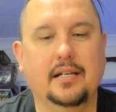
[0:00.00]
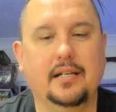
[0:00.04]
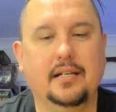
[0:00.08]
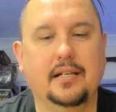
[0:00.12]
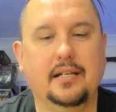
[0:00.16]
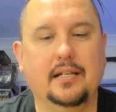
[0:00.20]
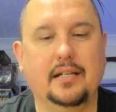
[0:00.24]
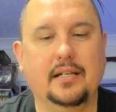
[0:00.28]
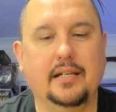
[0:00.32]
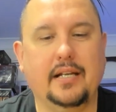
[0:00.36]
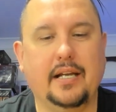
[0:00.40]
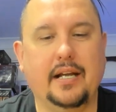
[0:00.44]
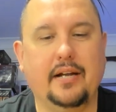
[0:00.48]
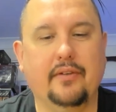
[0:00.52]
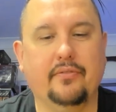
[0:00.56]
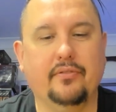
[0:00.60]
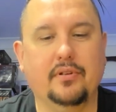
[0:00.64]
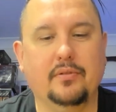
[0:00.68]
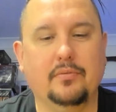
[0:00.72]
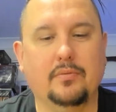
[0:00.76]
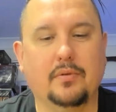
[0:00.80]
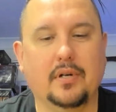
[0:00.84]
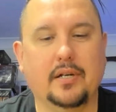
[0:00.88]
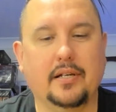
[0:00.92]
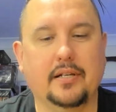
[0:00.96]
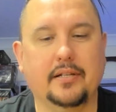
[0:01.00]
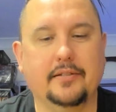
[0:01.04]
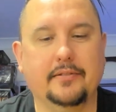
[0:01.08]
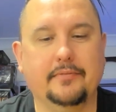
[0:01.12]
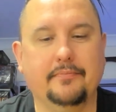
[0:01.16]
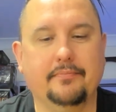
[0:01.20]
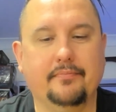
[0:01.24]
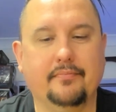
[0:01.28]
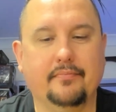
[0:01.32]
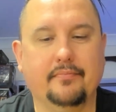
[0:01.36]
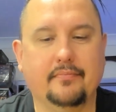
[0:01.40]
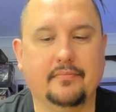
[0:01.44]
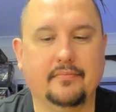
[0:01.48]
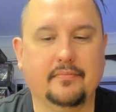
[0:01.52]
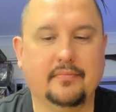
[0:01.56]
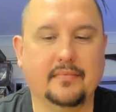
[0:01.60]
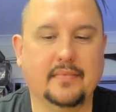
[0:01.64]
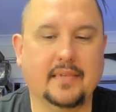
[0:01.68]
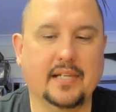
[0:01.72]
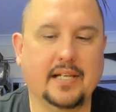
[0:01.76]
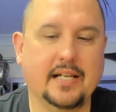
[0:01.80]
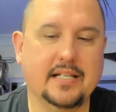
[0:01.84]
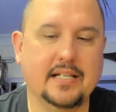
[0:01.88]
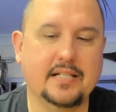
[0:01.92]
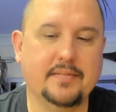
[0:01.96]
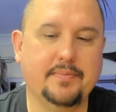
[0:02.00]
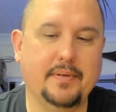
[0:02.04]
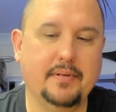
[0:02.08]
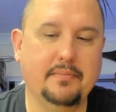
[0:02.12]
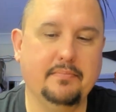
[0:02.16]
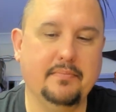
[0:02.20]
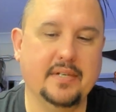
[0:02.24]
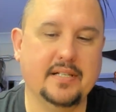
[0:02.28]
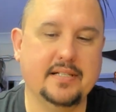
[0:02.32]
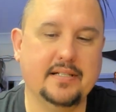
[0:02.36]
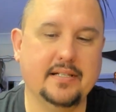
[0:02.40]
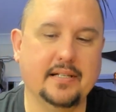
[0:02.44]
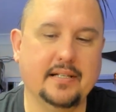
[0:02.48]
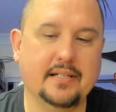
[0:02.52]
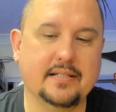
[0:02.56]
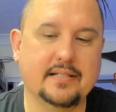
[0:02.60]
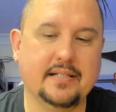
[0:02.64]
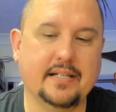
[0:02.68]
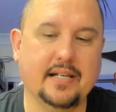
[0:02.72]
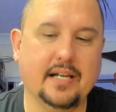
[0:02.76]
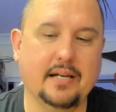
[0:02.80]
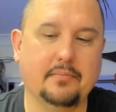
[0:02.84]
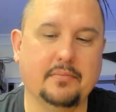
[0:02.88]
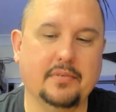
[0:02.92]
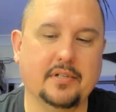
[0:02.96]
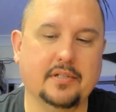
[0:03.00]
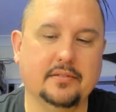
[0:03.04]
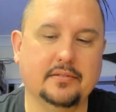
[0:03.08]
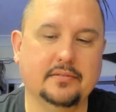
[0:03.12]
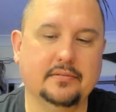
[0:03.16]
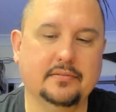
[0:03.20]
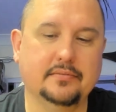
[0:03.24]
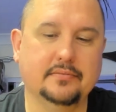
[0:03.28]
Nearly every one has been missing its camera,